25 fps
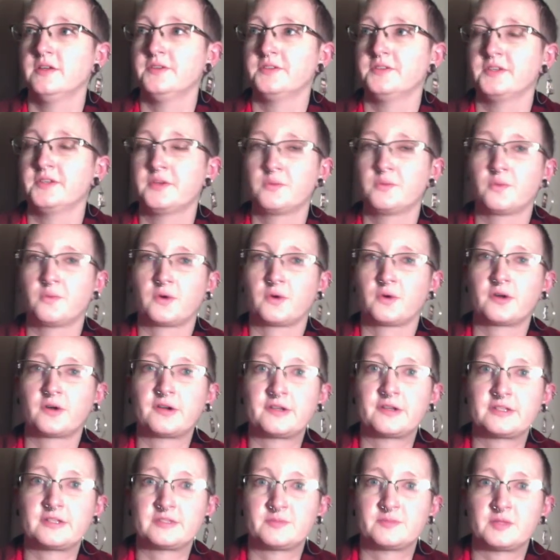it
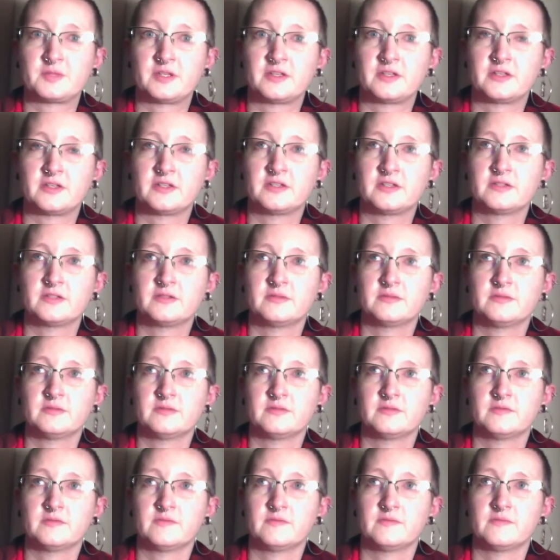worries me
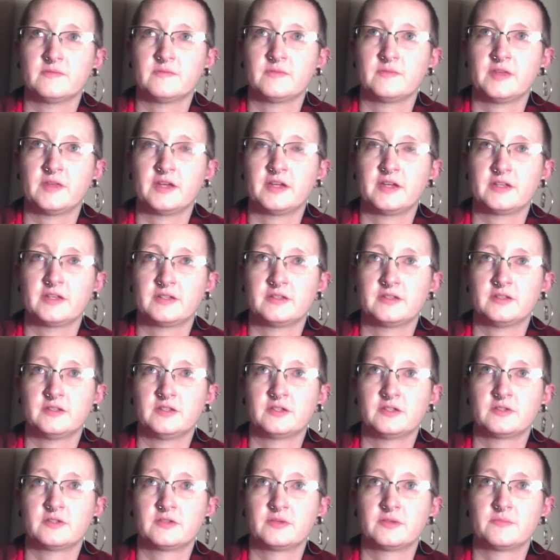that, you
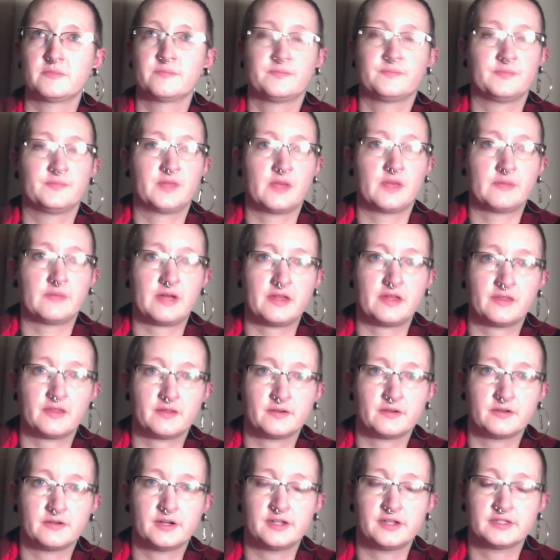know, I'm in my
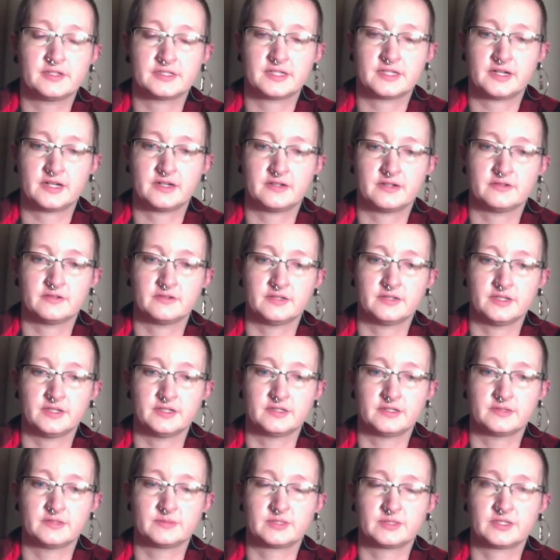30s now and
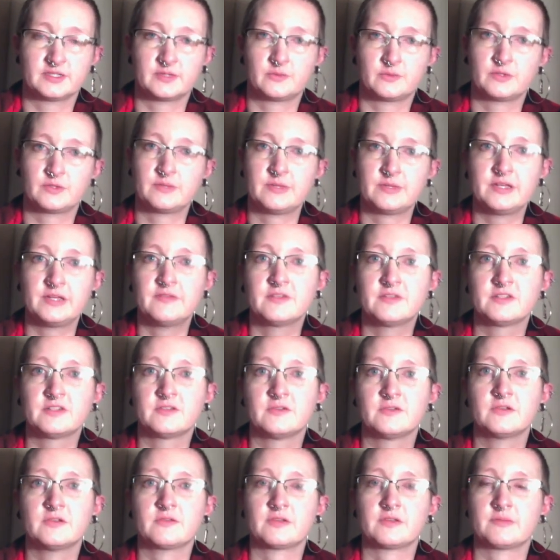I'm just like, what am I even
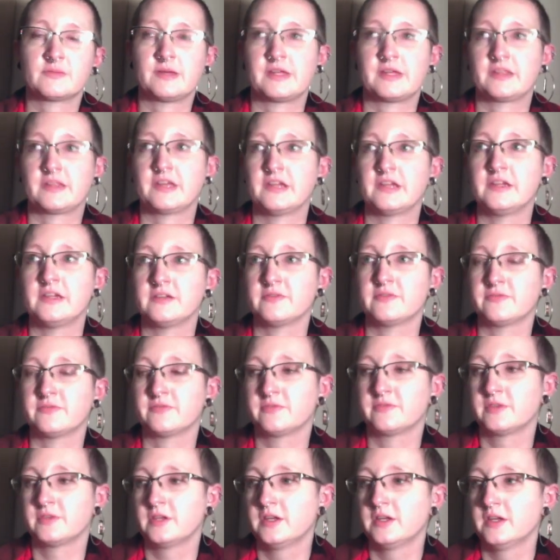doing with my life?
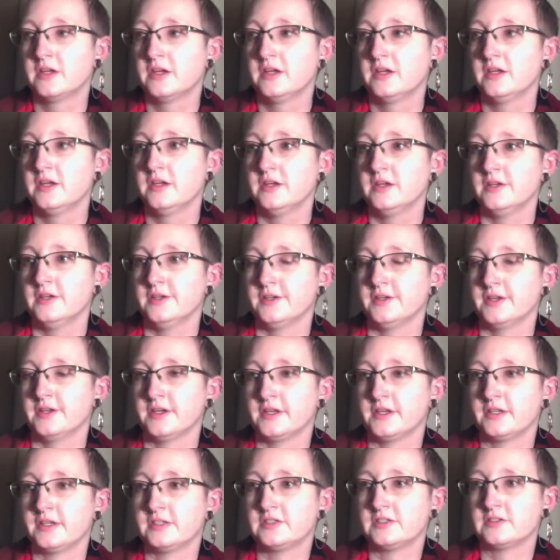And
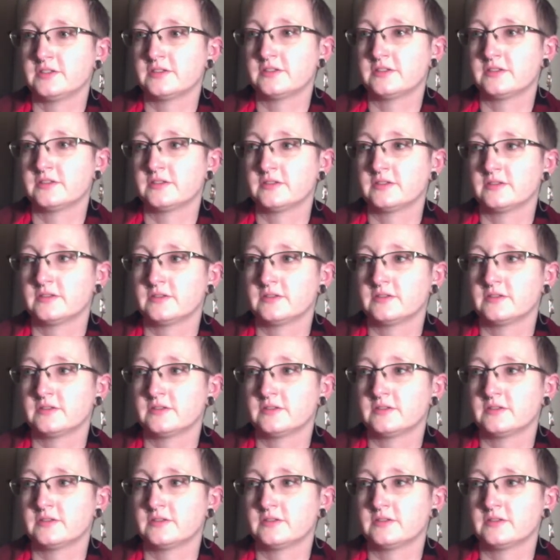I just